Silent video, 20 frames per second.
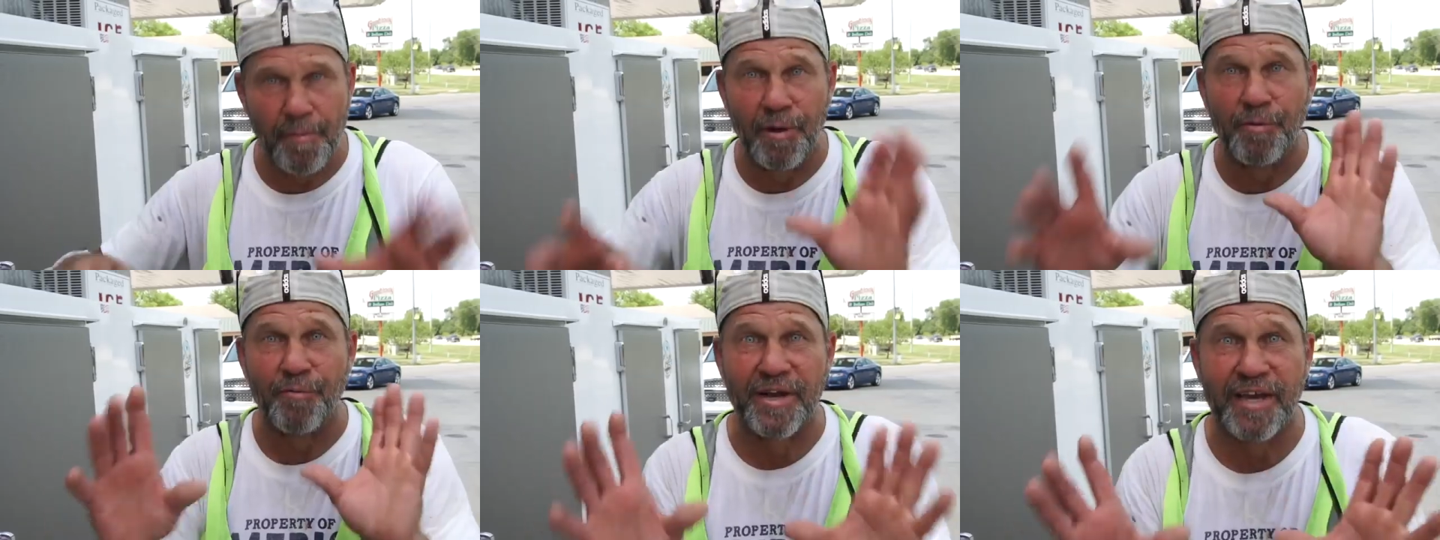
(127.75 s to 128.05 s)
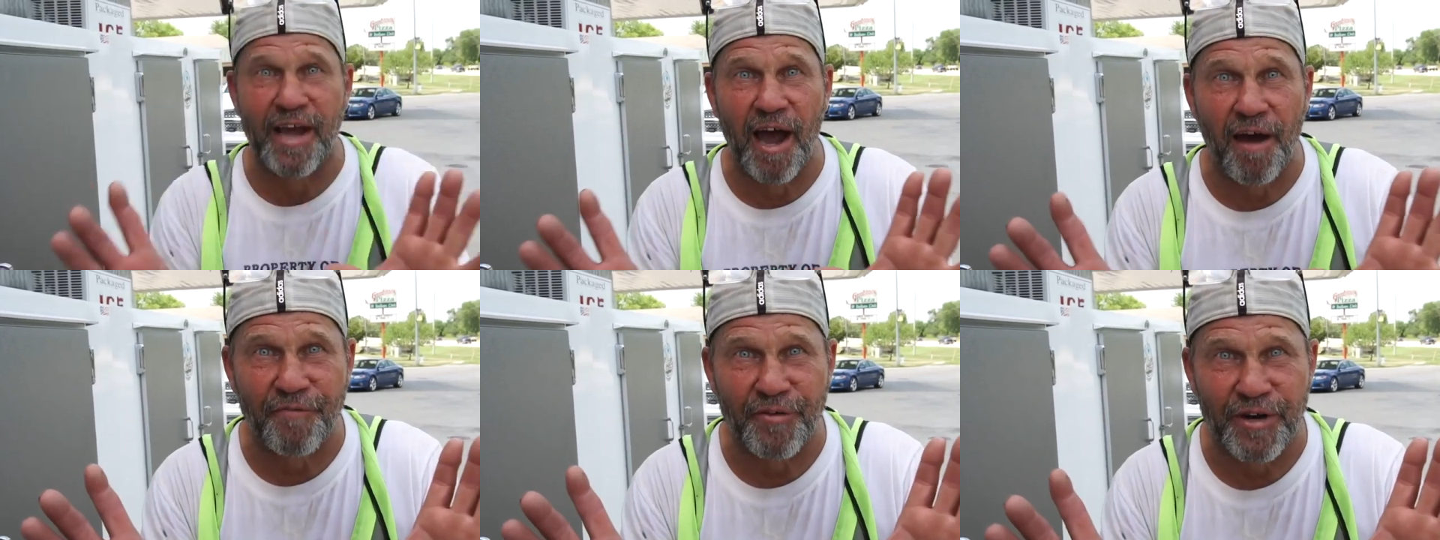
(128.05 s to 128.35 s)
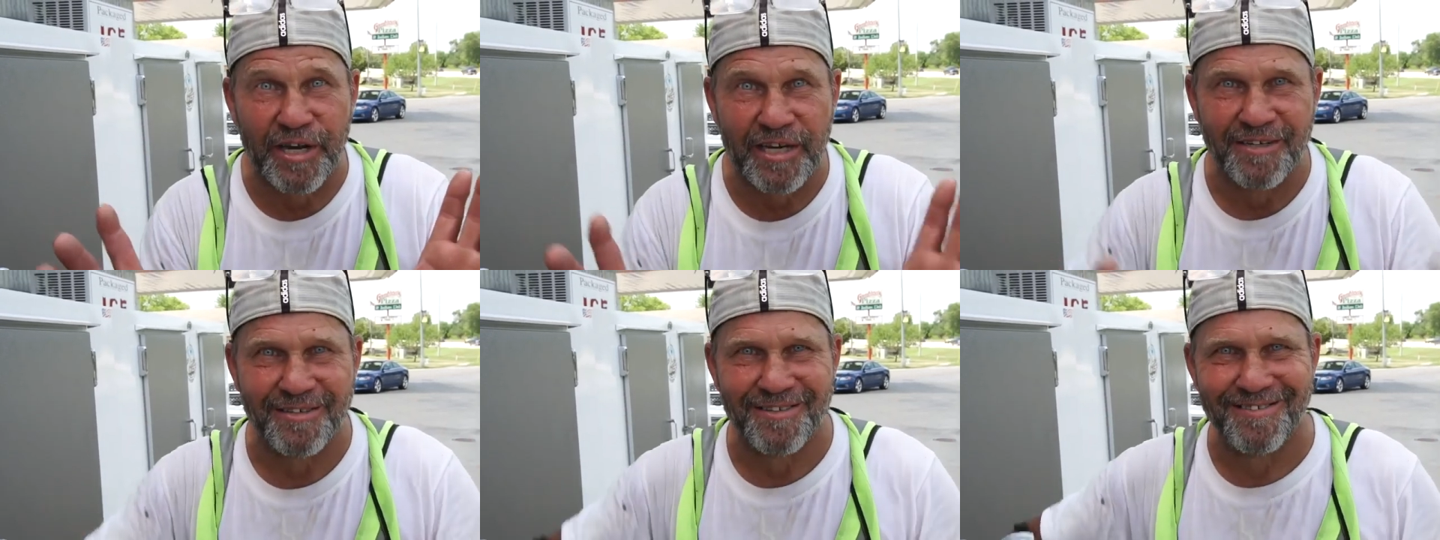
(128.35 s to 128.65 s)
I'm in
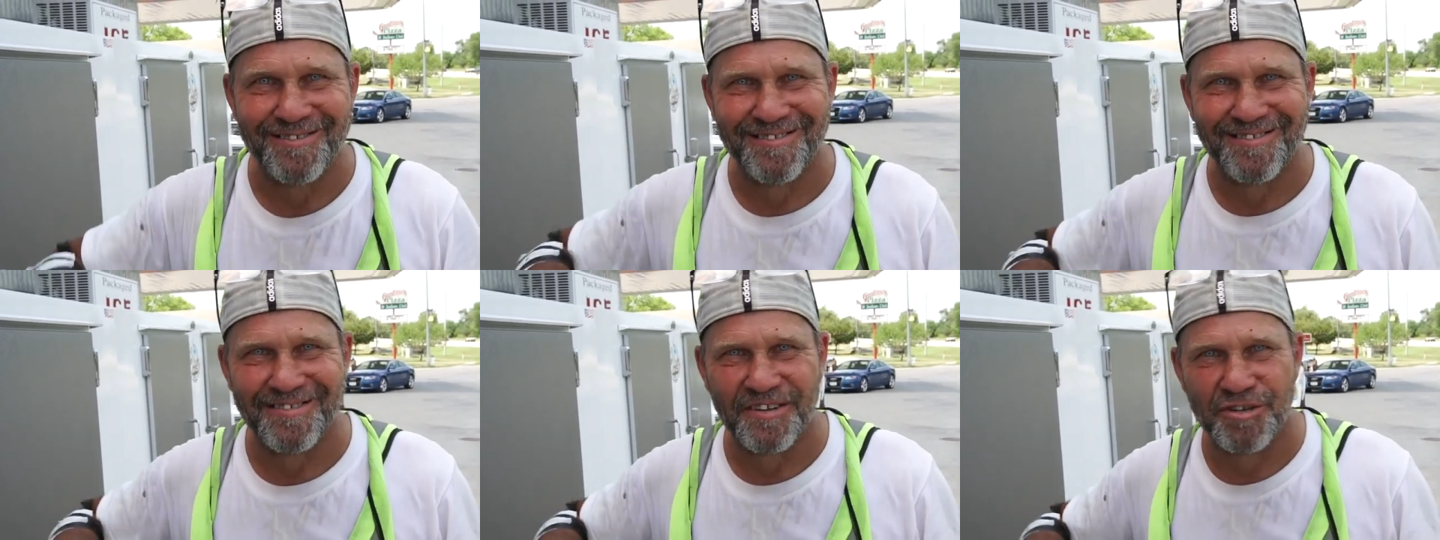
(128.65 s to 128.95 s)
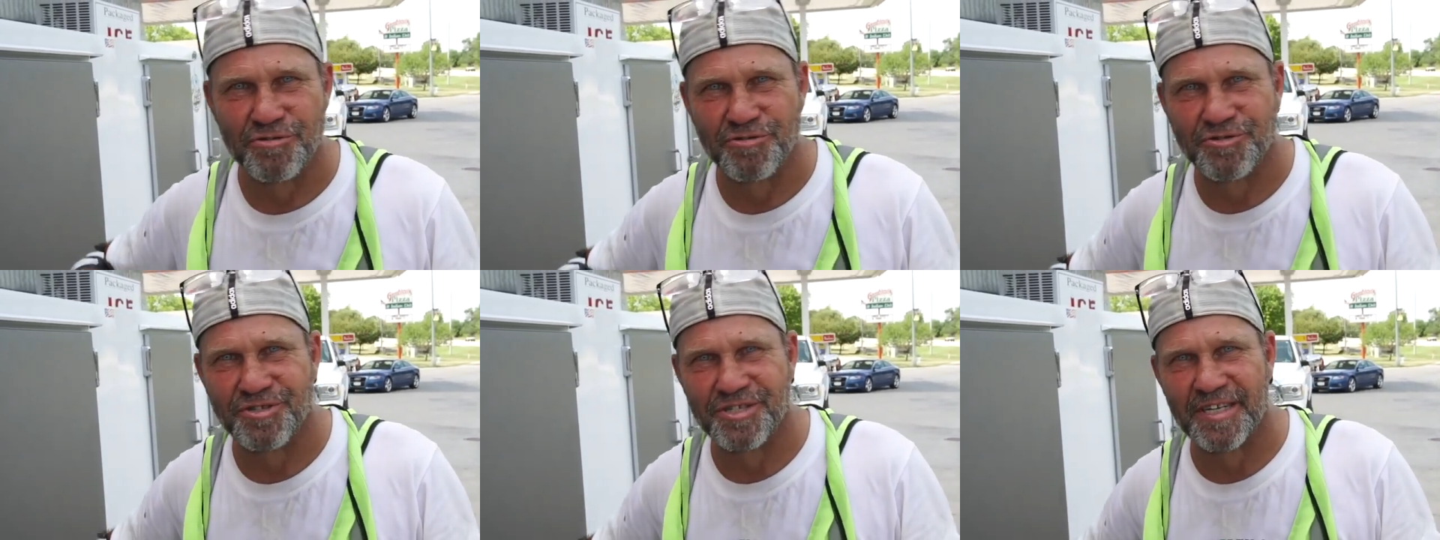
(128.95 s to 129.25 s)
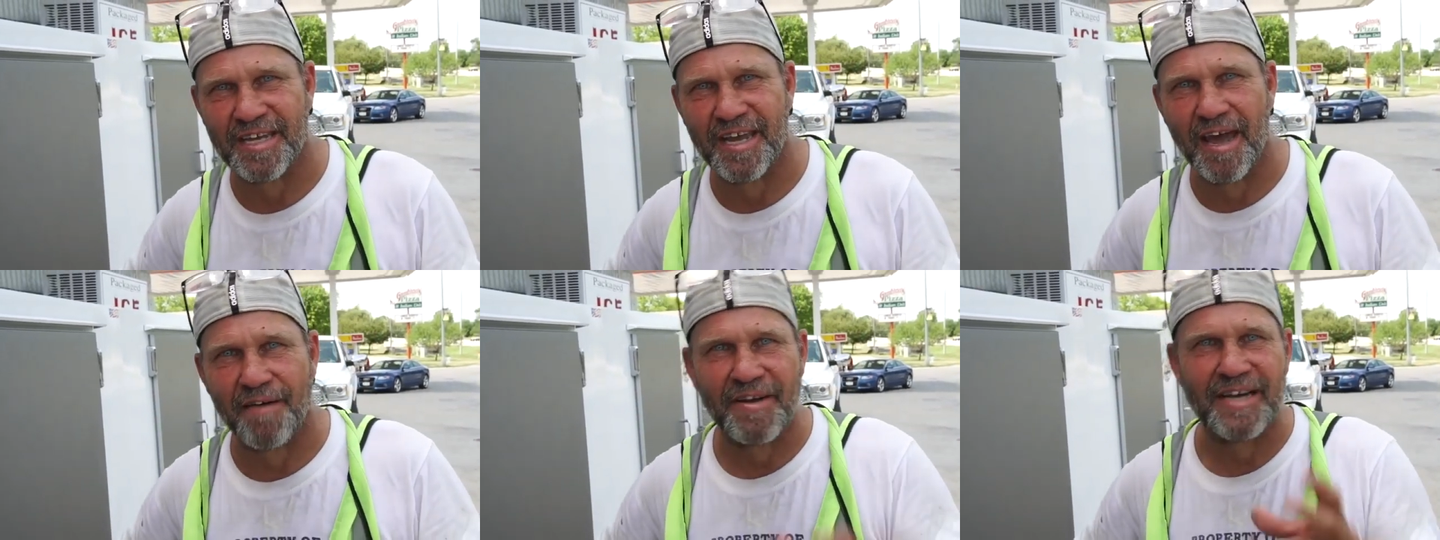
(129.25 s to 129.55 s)
recovery. You
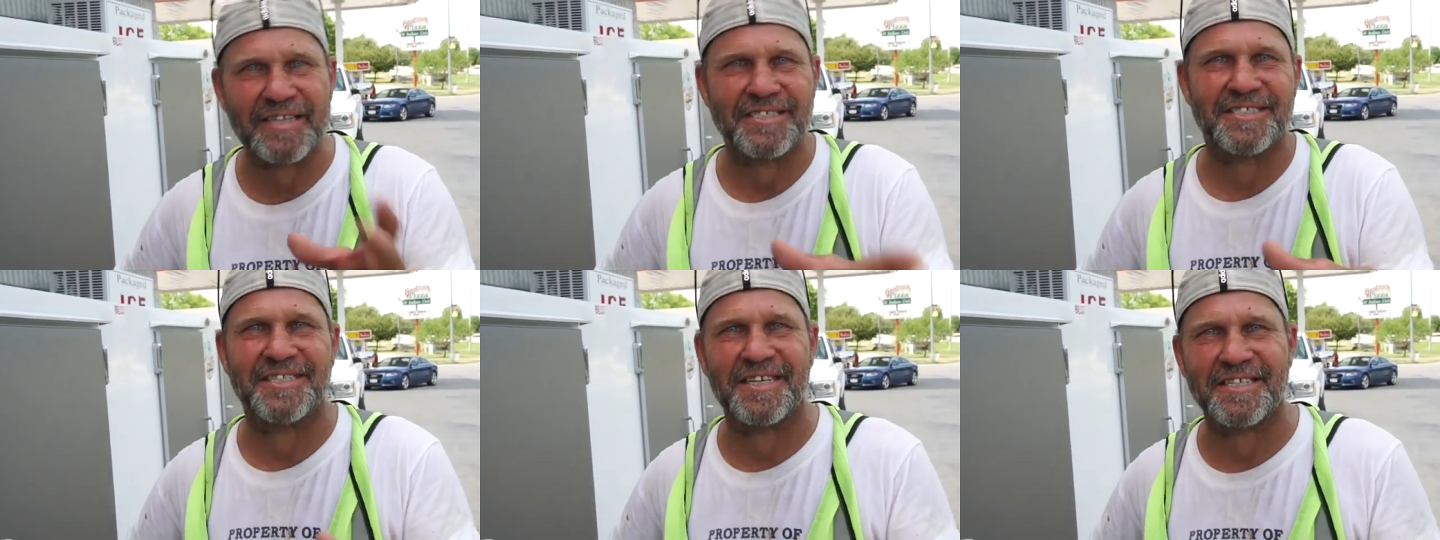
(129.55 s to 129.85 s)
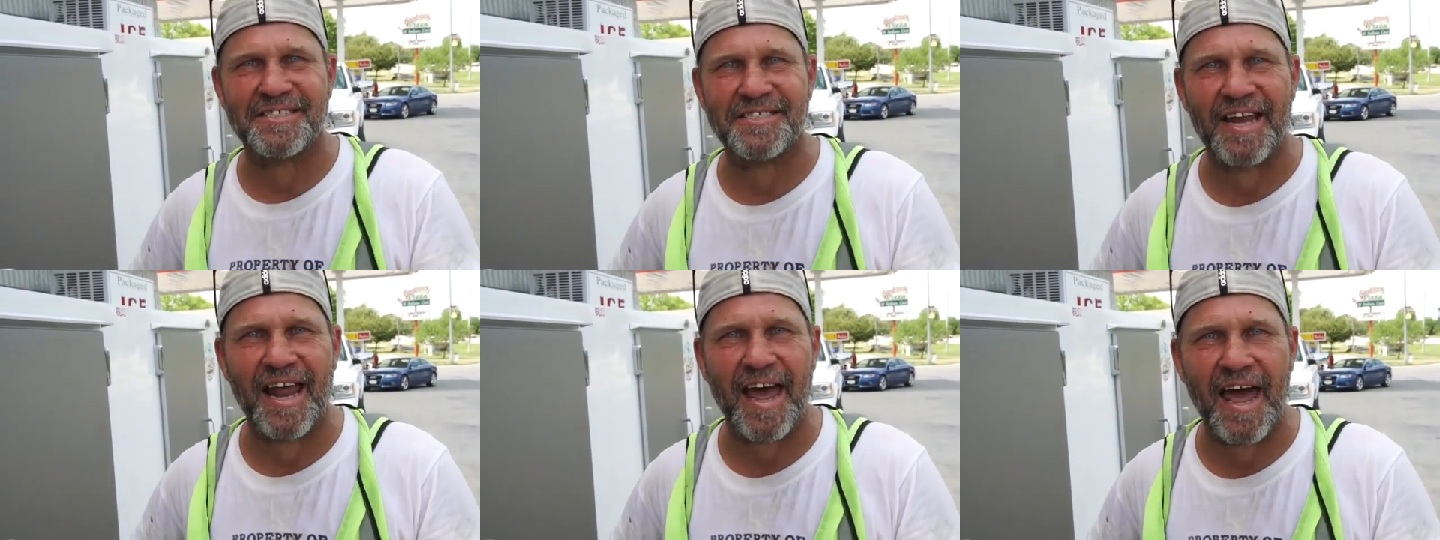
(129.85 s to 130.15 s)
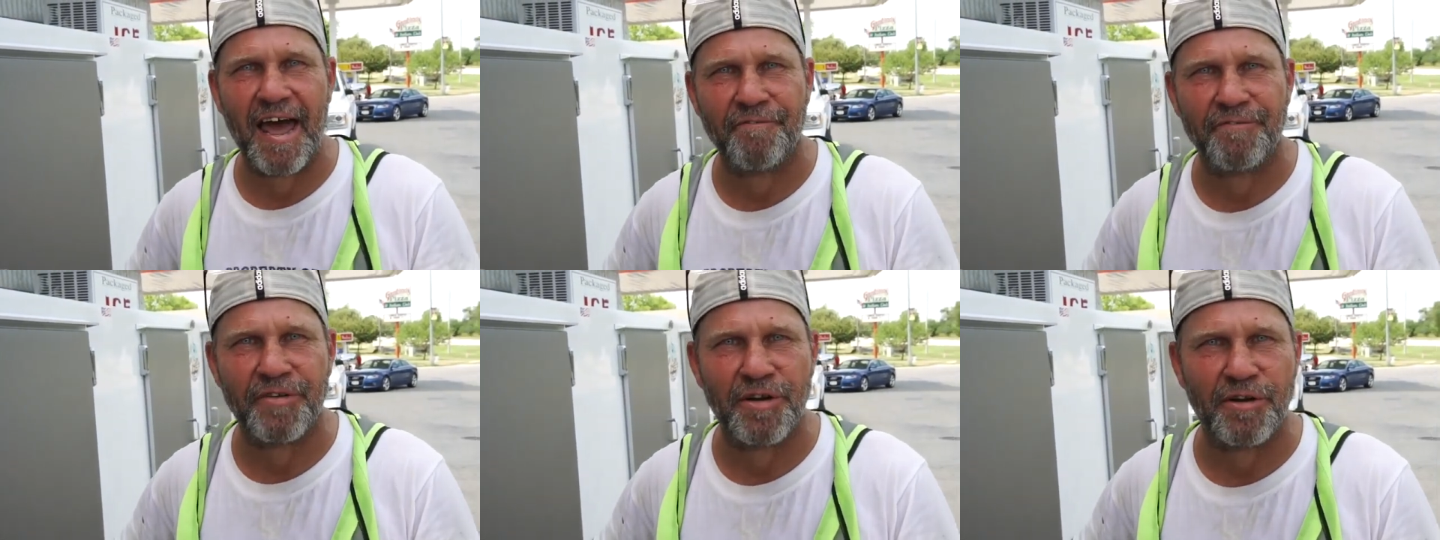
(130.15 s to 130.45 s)
see, I've got
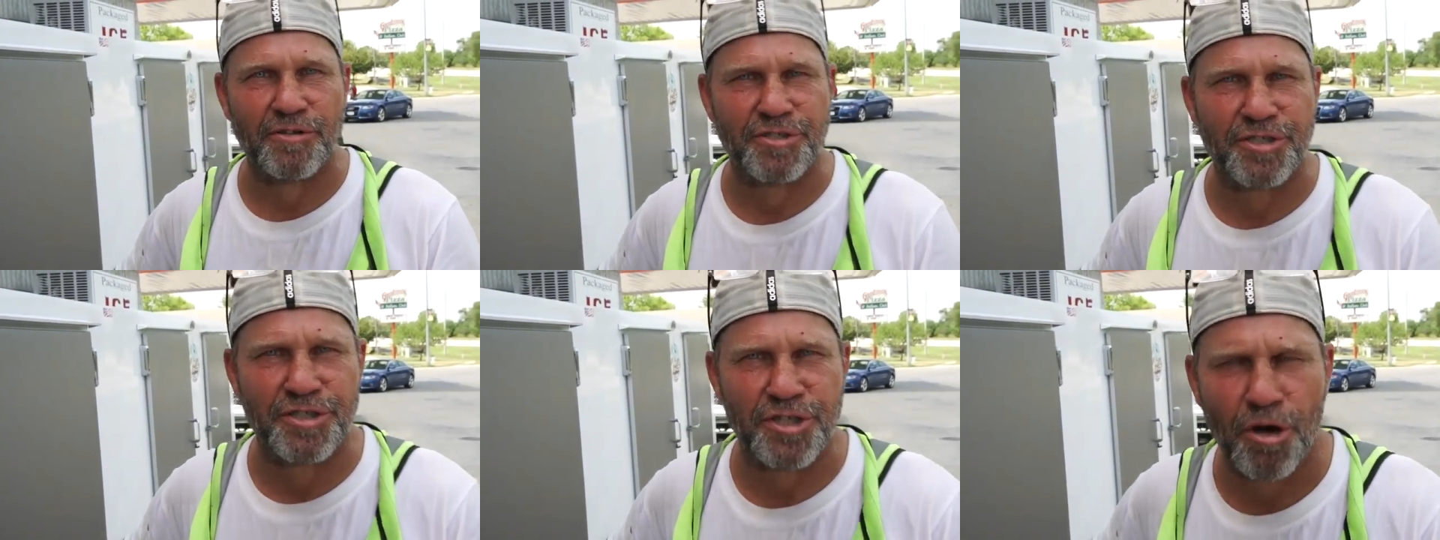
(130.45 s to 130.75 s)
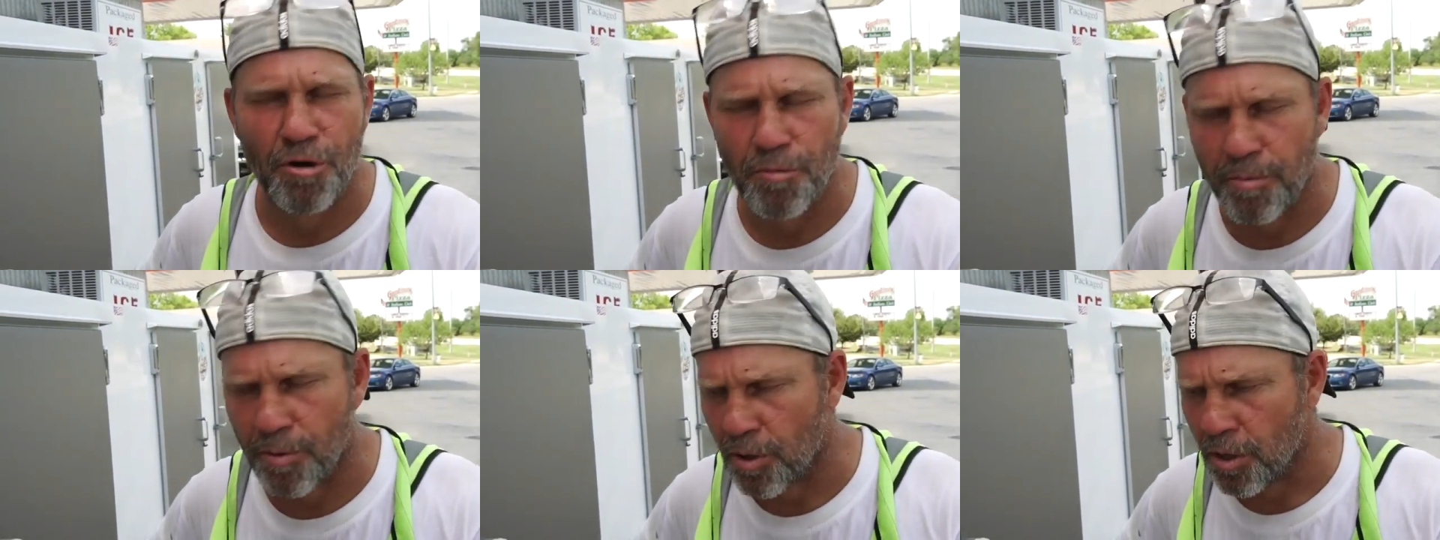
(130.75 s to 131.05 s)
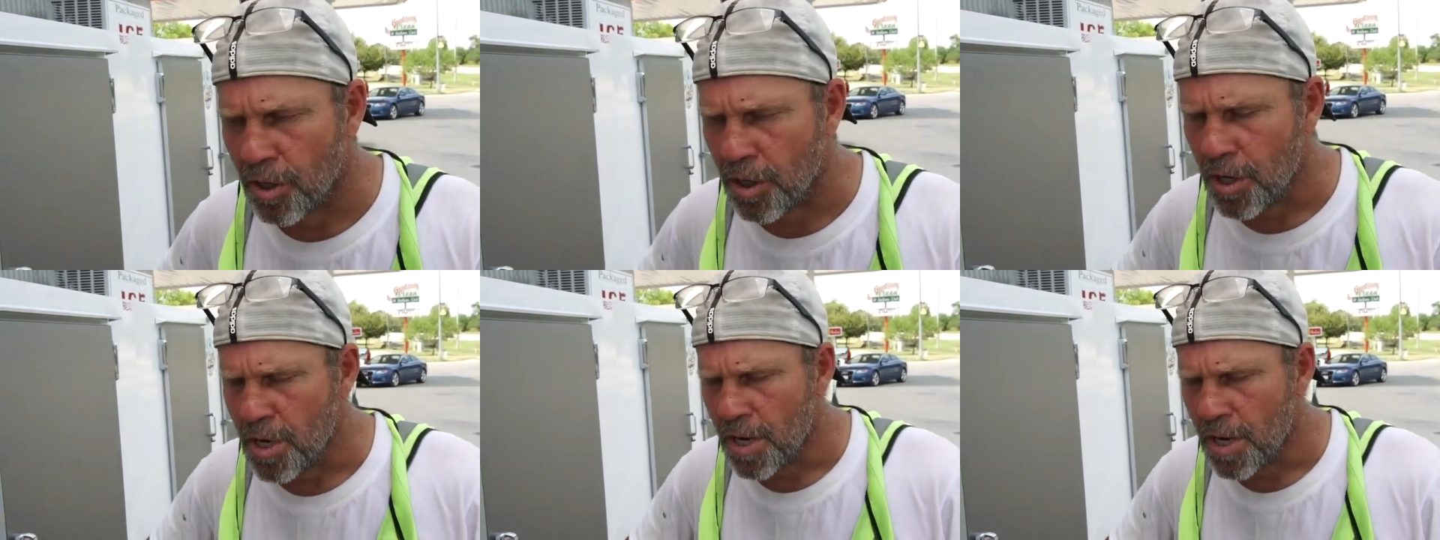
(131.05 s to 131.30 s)
6.5 years sober.